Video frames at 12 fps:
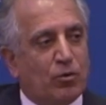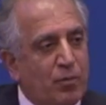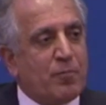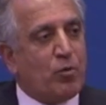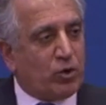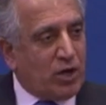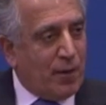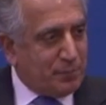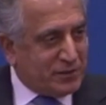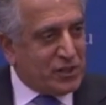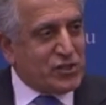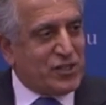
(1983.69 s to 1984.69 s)
there will be more
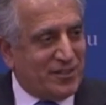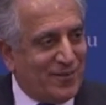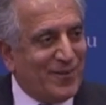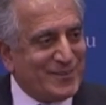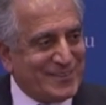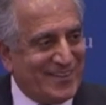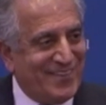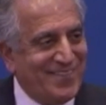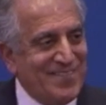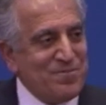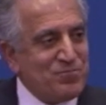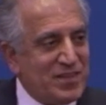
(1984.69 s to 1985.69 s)
competition also,
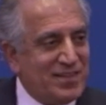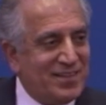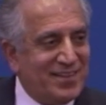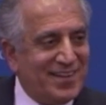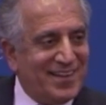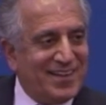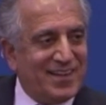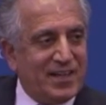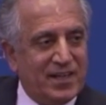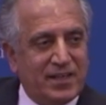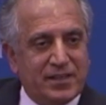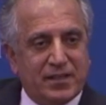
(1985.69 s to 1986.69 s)

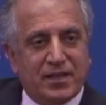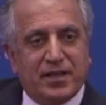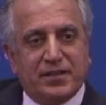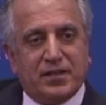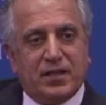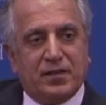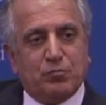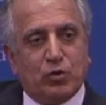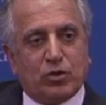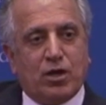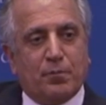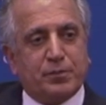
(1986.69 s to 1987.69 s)
and
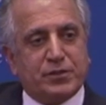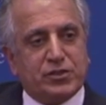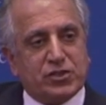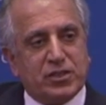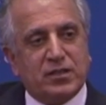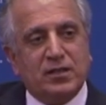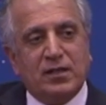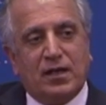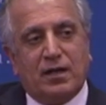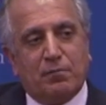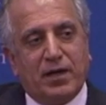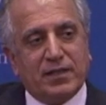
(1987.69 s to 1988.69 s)
more competition
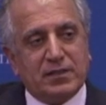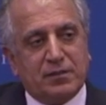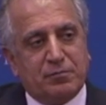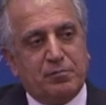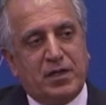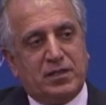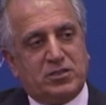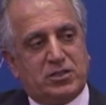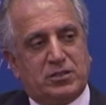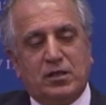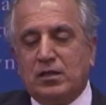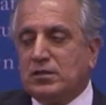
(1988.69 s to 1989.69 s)
among the major